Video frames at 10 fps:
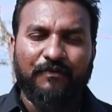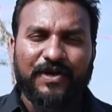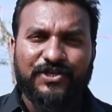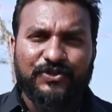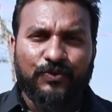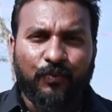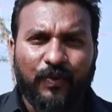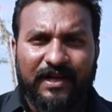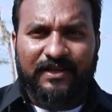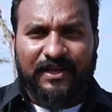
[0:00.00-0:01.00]
vision to
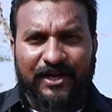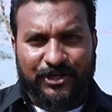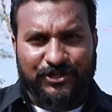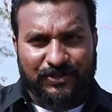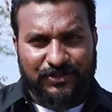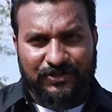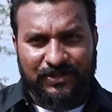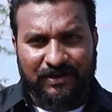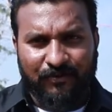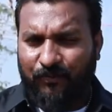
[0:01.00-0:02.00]
win the nations,
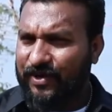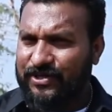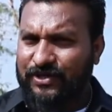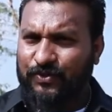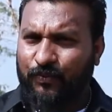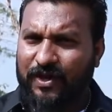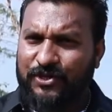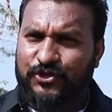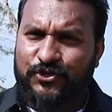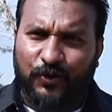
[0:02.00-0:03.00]
vision to
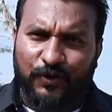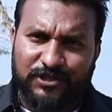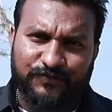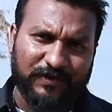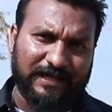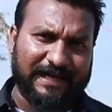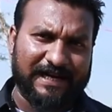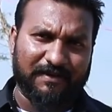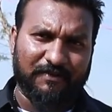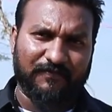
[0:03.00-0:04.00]
win souls for the
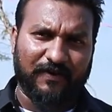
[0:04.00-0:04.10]
kingdom of